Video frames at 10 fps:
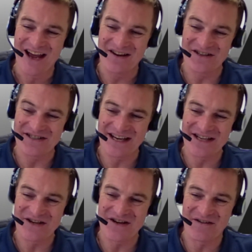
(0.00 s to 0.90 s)
And like I say,
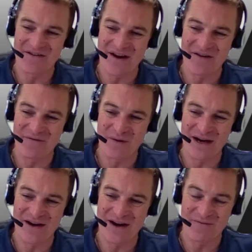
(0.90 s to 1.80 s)
if
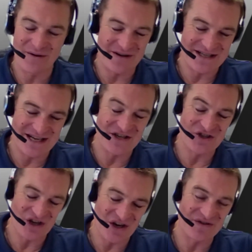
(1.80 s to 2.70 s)
we're attending
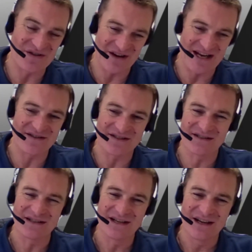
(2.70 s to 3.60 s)
shows, events,
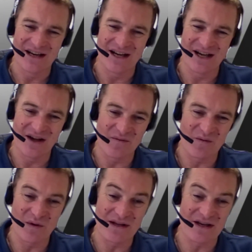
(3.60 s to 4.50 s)
and we're
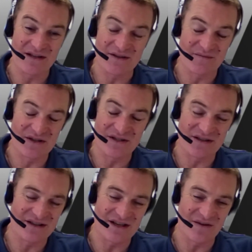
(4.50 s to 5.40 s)
with customers,
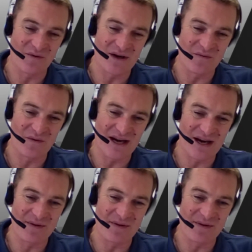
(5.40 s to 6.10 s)
you know, we're happy